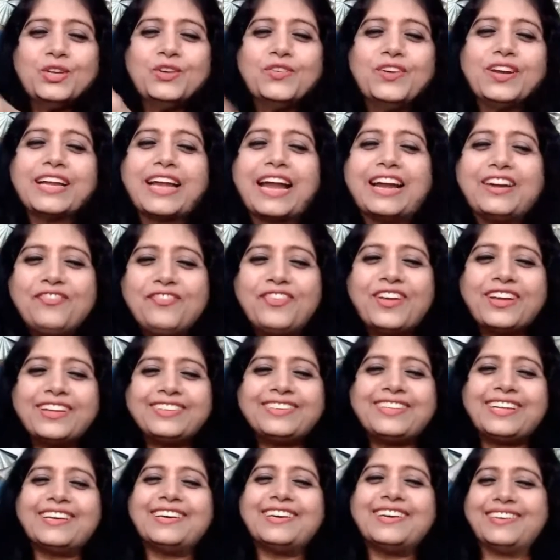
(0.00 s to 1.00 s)
You will get
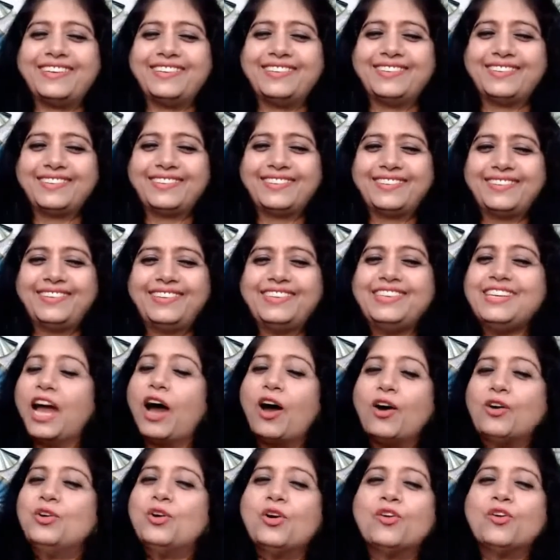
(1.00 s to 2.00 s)
fixed here.
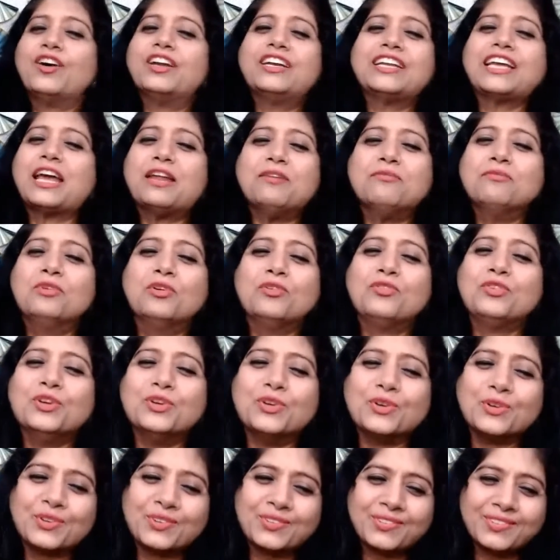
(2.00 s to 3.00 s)
Now no one can move
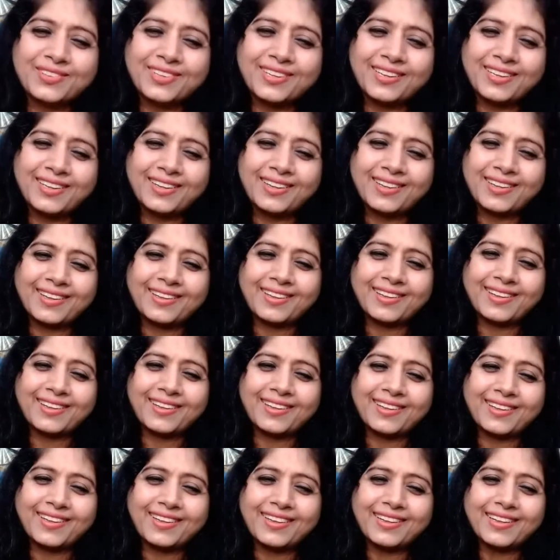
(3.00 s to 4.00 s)
you.
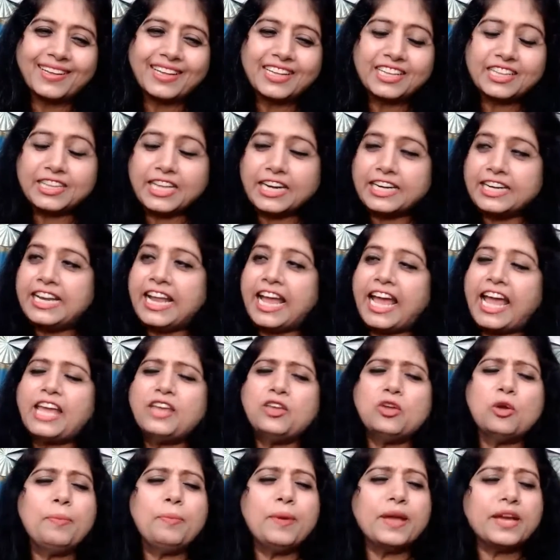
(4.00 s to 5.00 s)
The
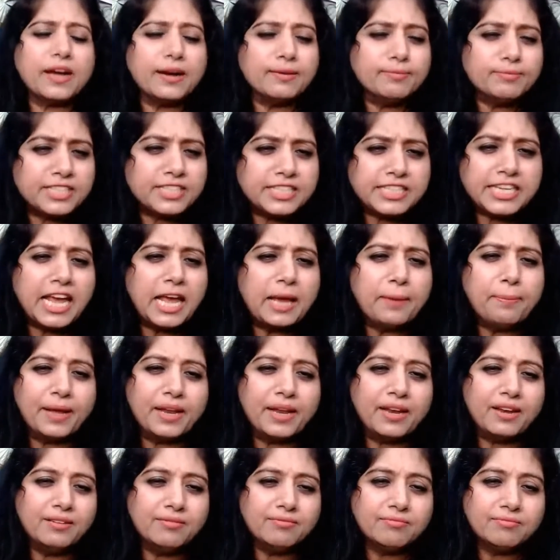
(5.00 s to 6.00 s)
day you become
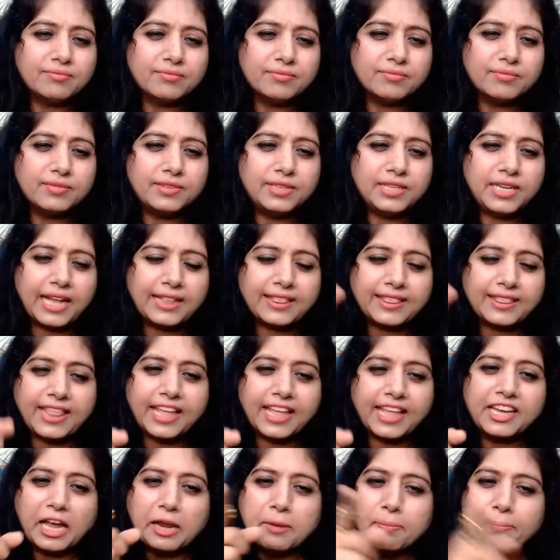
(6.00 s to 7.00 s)
stable,
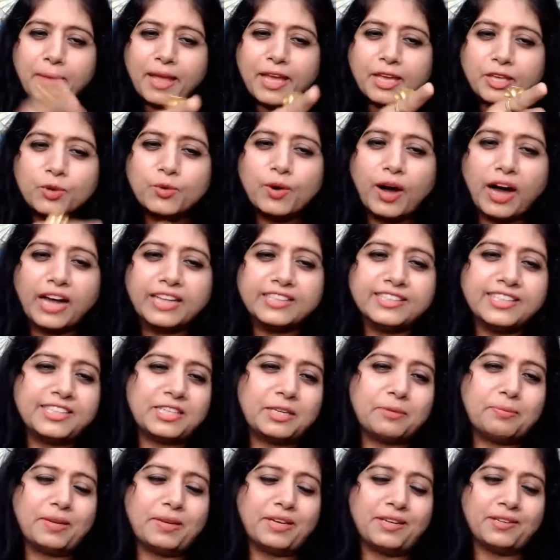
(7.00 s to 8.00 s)
nothing can make you
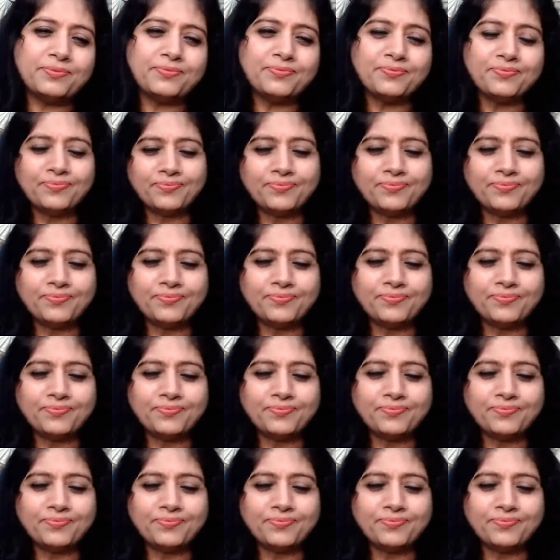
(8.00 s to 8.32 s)
unstable.